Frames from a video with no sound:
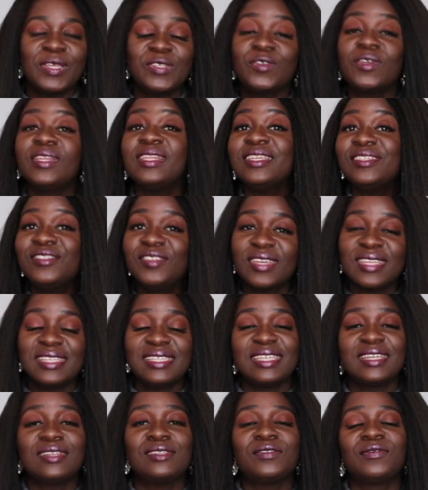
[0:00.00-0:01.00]
so at least you can
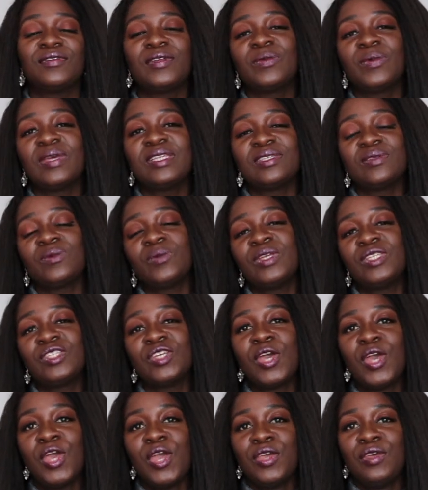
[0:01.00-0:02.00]
see the different ways in which
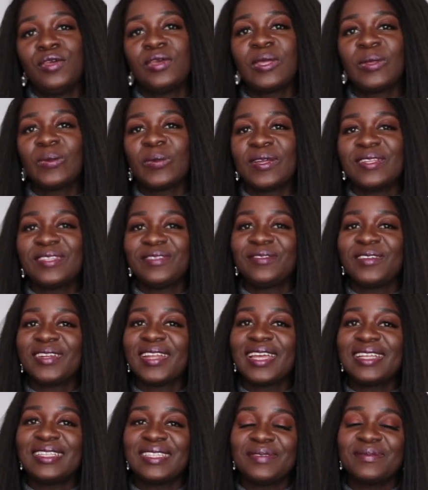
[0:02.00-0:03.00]
you can wear different
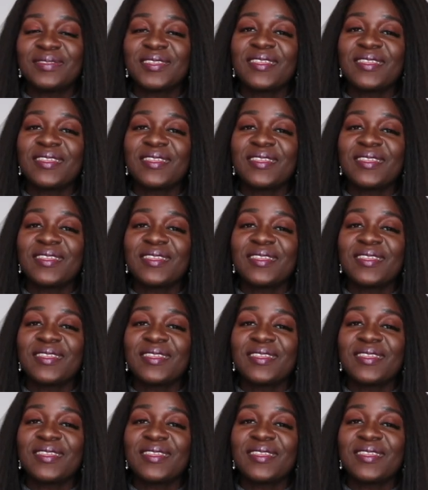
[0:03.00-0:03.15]
items.